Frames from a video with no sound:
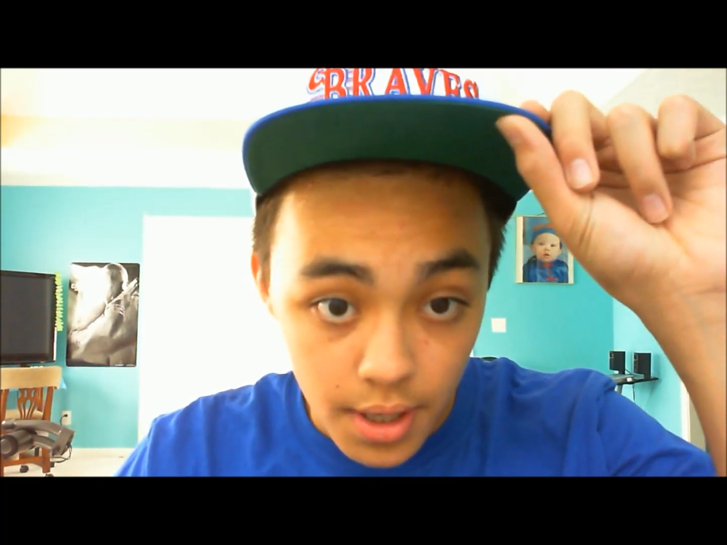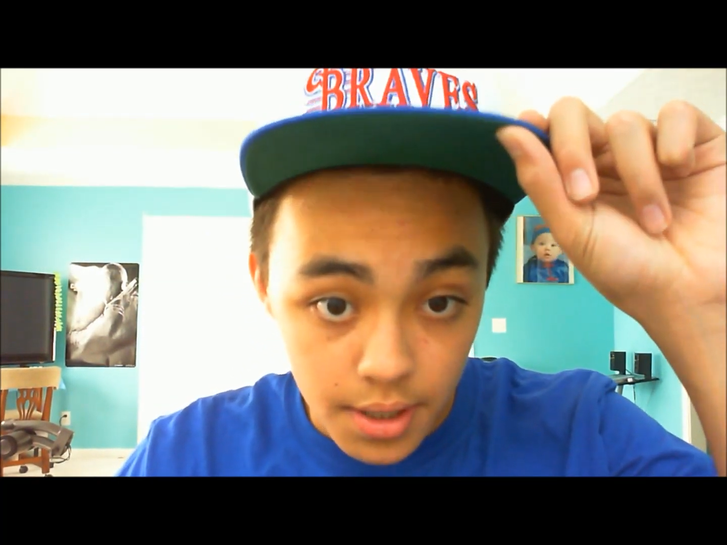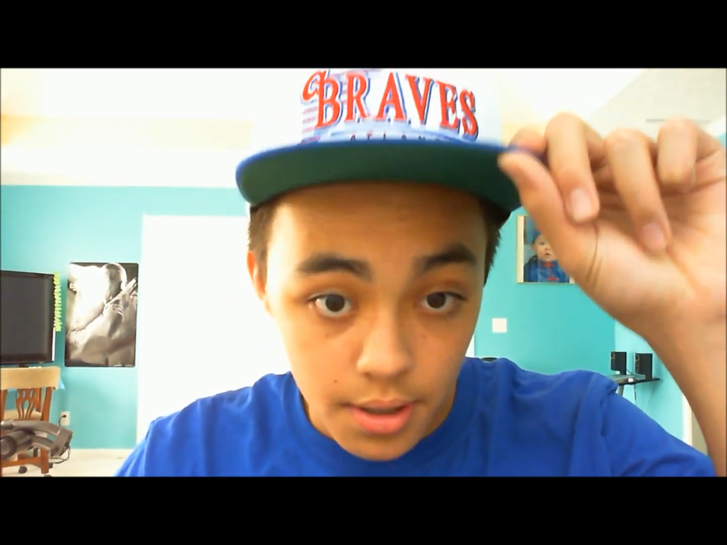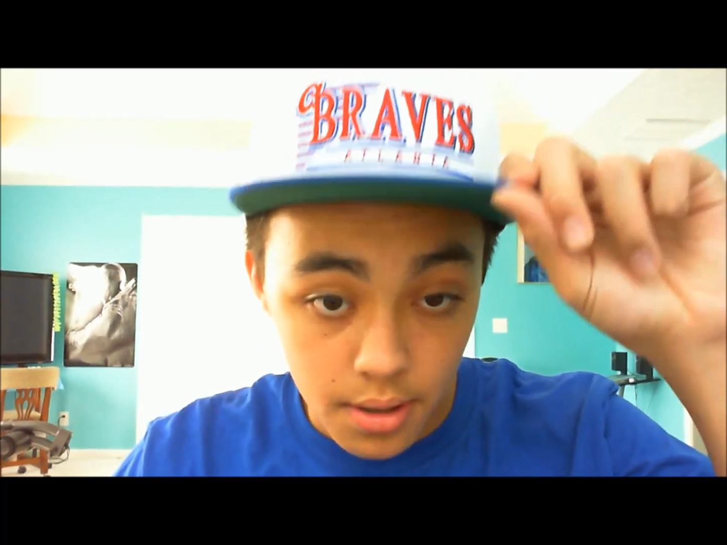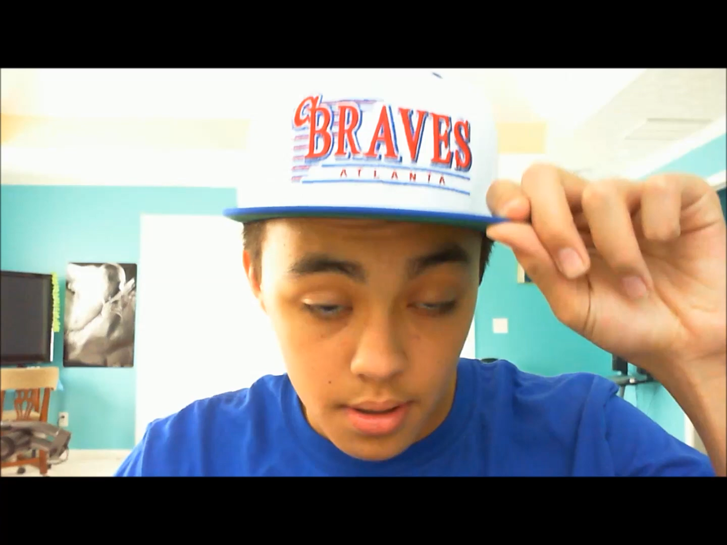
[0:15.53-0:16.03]

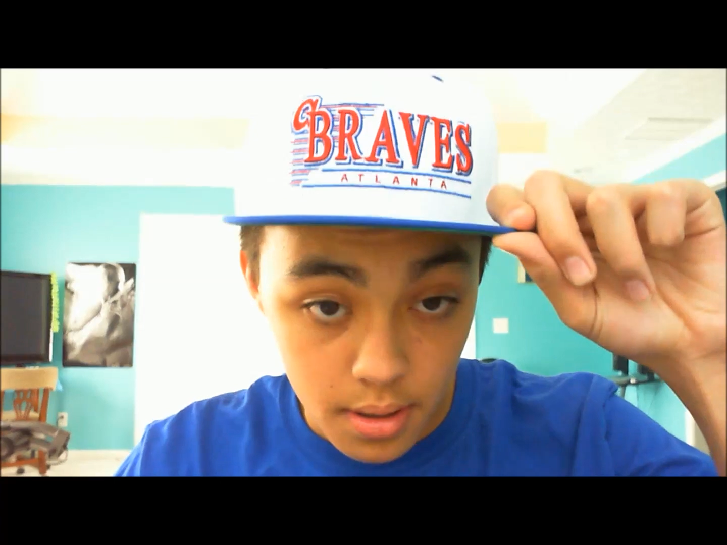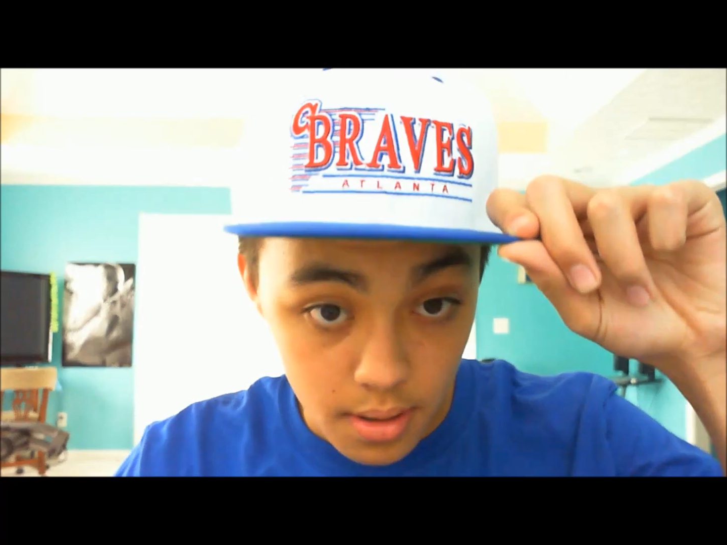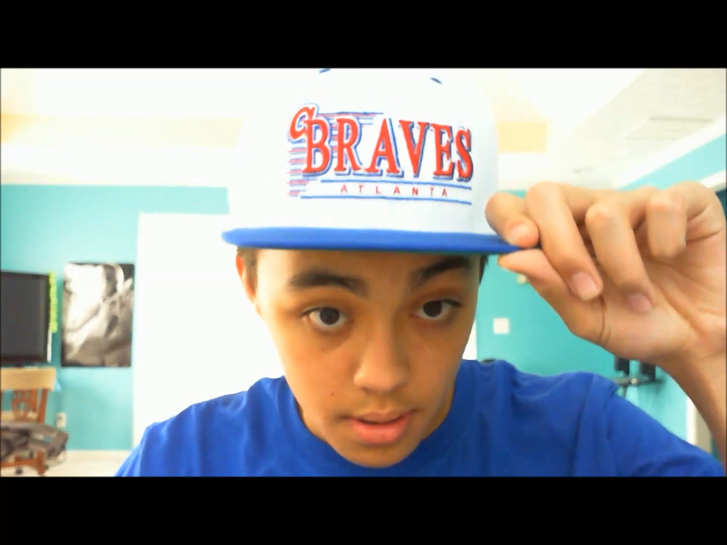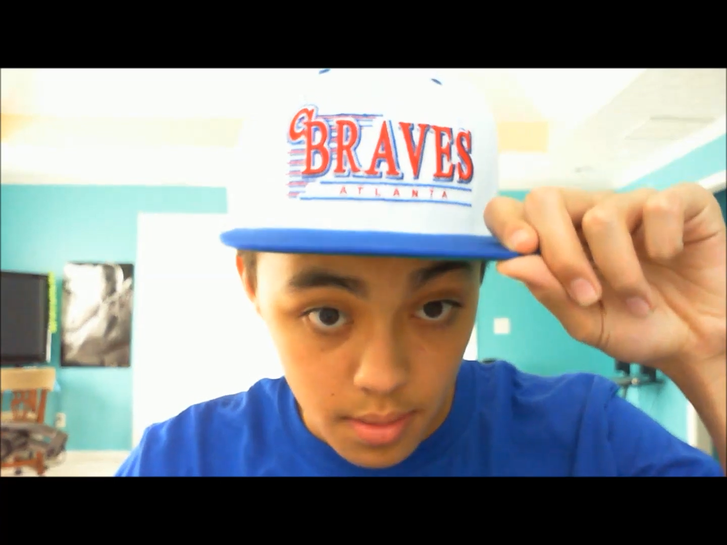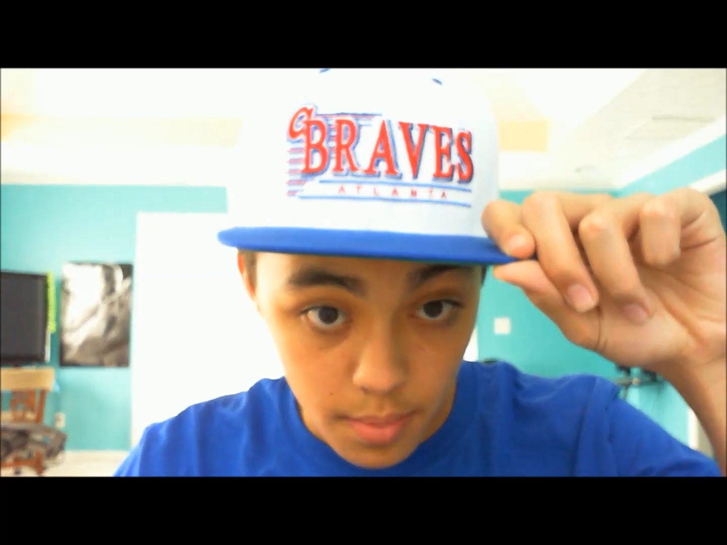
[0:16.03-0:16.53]
under
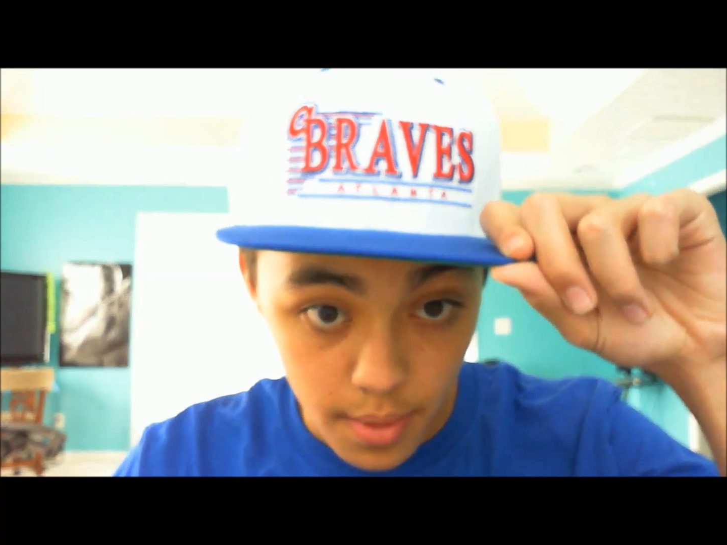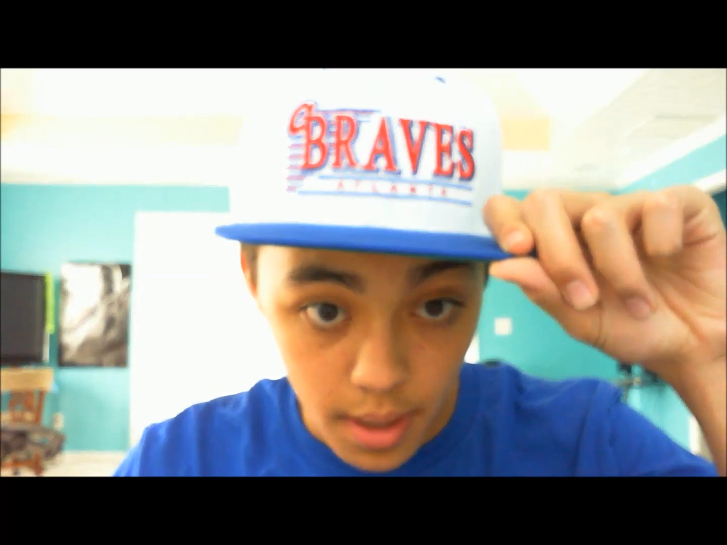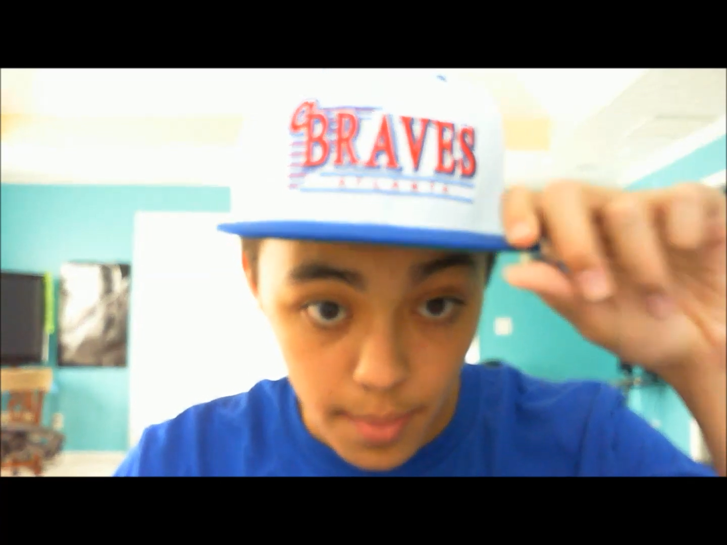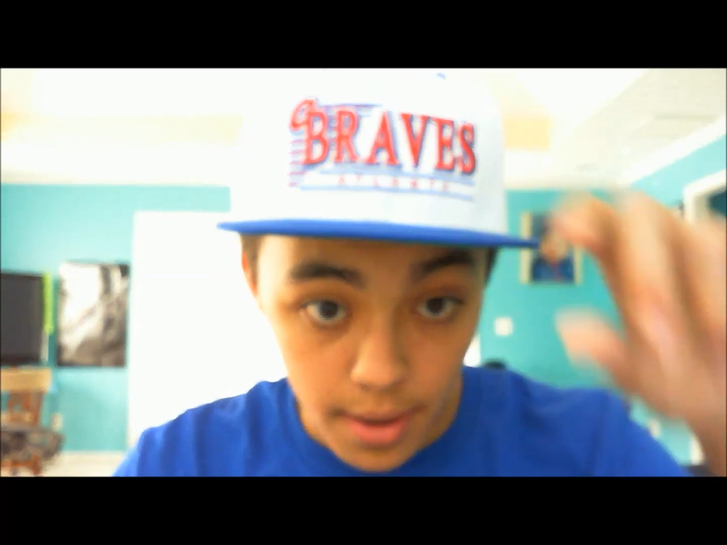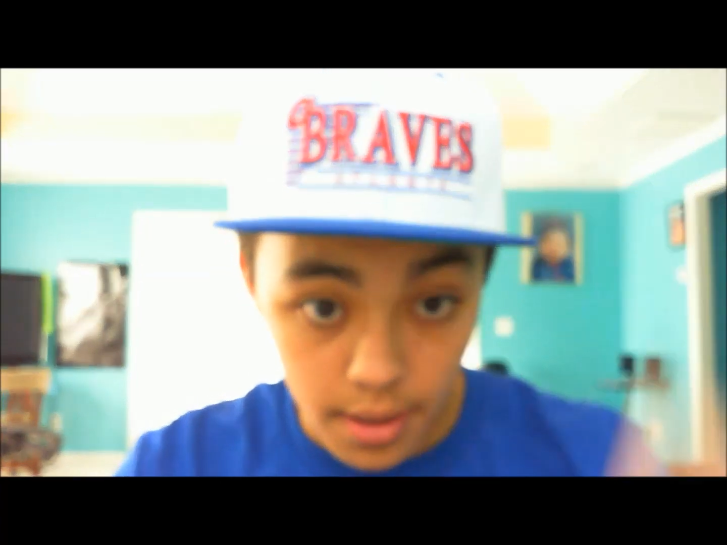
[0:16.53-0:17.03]
by
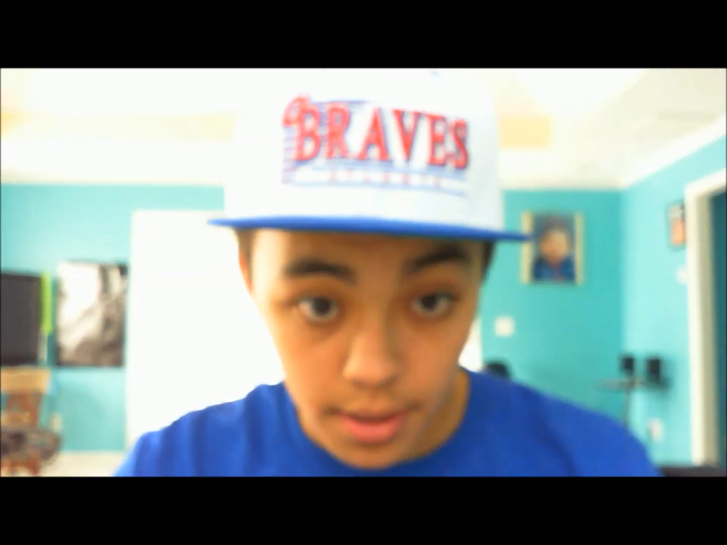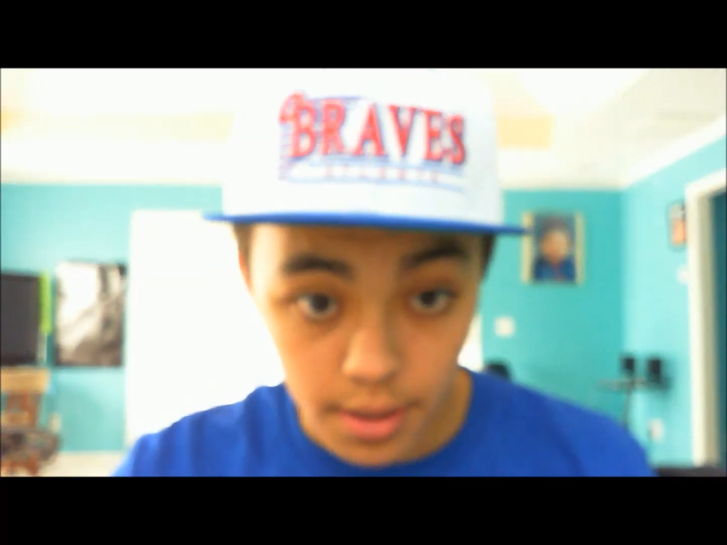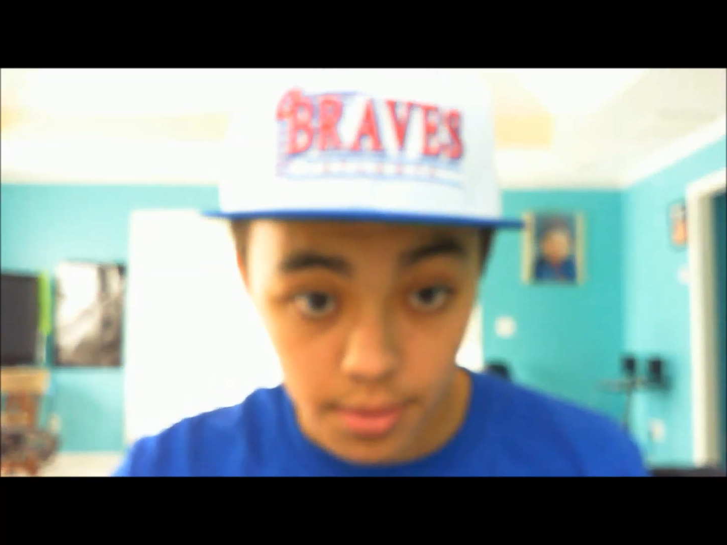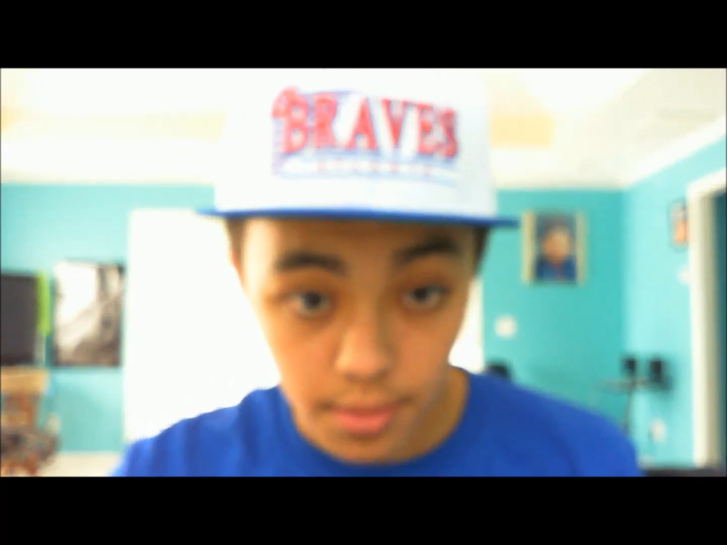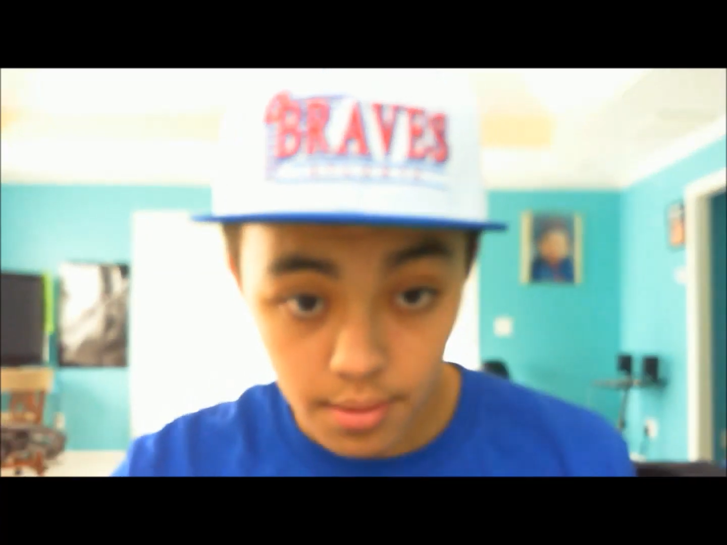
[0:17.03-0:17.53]
American
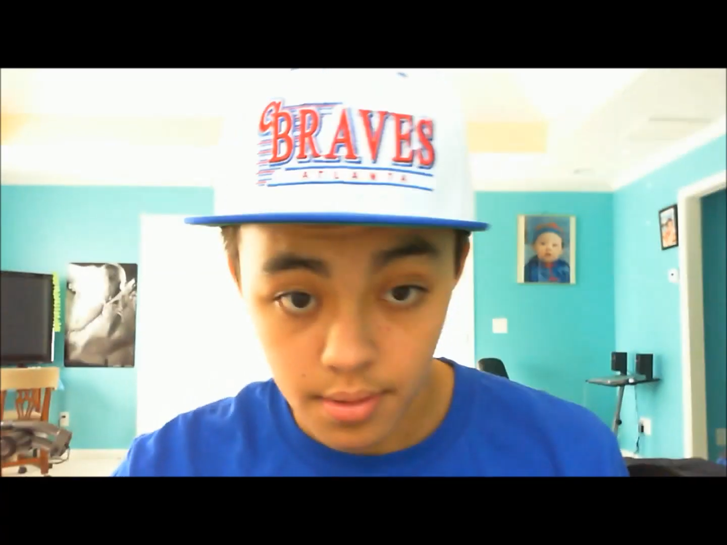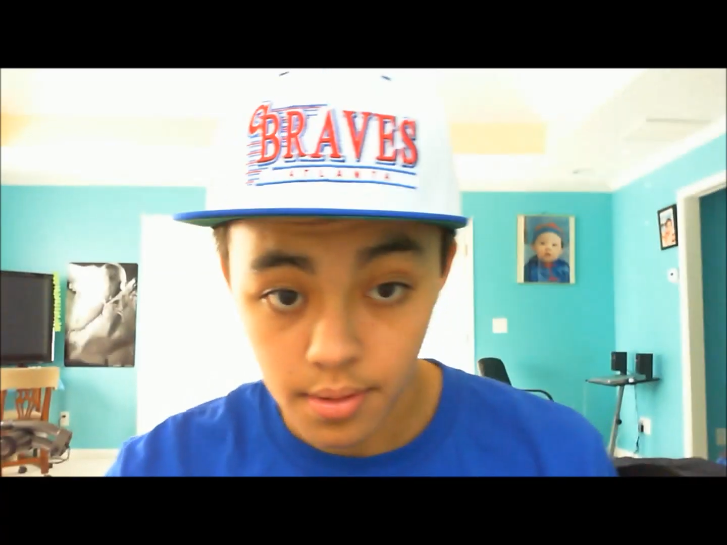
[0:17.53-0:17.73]
Needle.